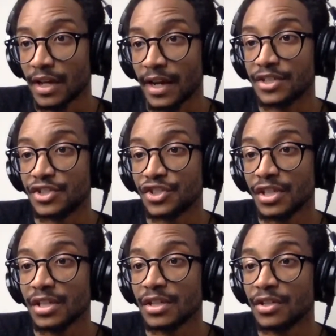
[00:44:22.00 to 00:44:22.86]

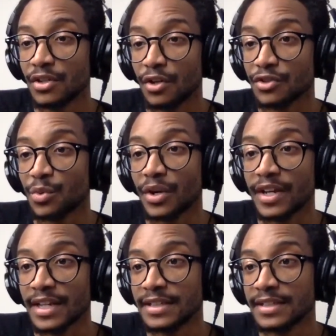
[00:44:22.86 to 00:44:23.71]
IG goes away,
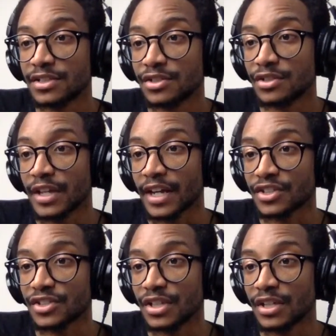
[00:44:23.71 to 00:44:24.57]
and I should
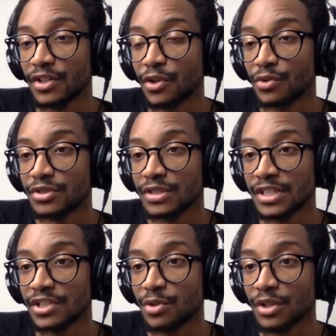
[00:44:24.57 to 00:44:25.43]
actually go to
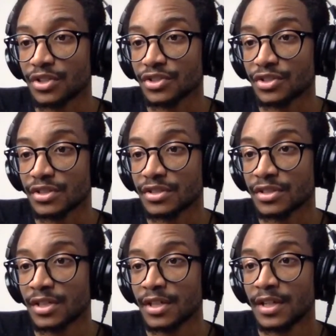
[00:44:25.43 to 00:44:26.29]
these questions.